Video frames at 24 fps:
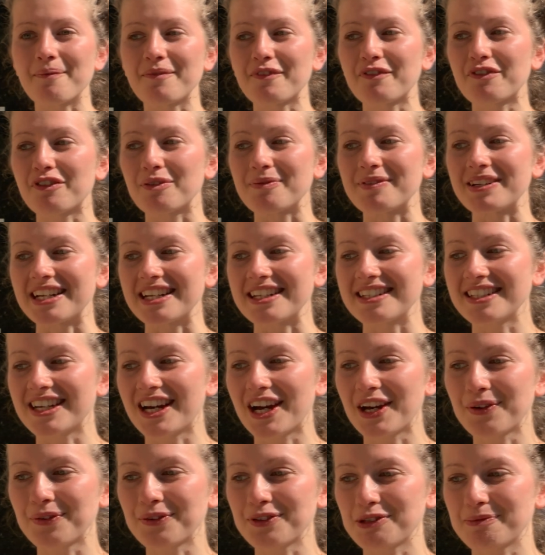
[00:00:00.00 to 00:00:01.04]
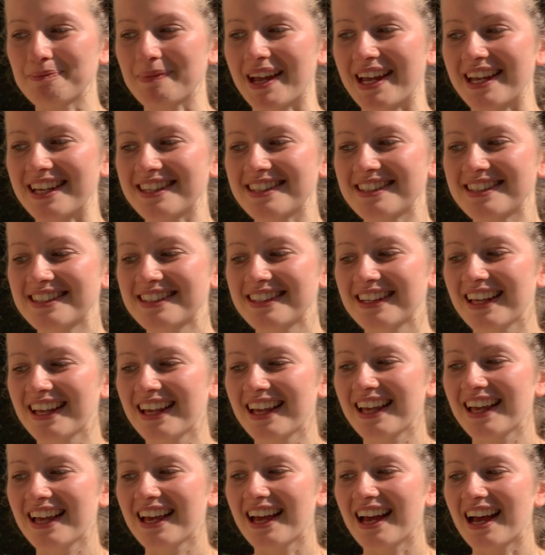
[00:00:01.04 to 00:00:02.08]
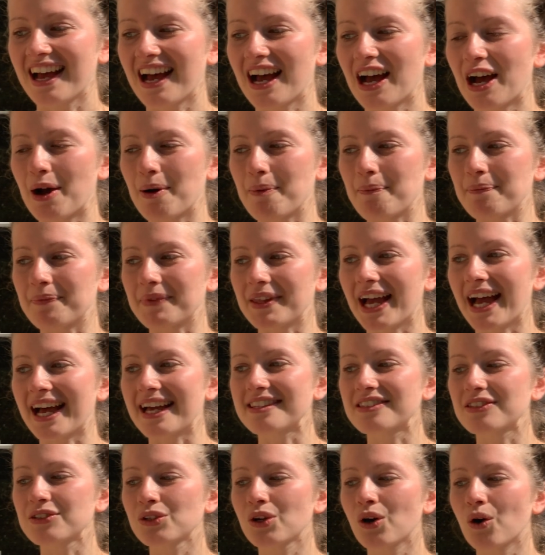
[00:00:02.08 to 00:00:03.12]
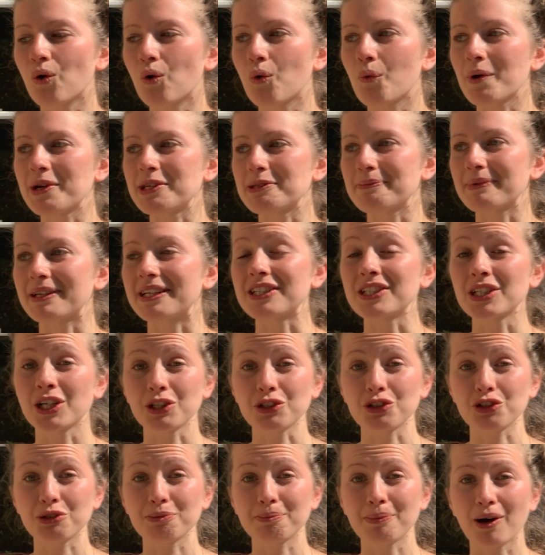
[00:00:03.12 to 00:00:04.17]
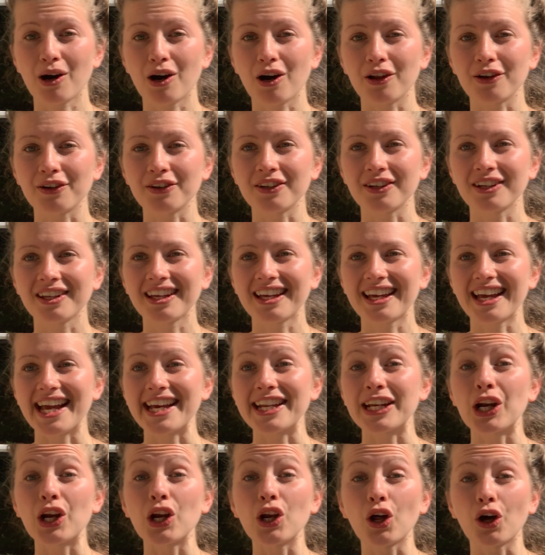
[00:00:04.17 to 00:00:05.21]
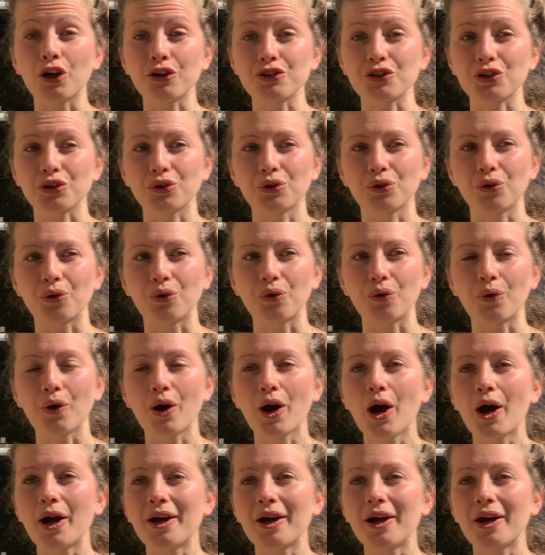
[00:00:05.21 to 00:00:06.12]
from an internal space has not always been touched upon in a logical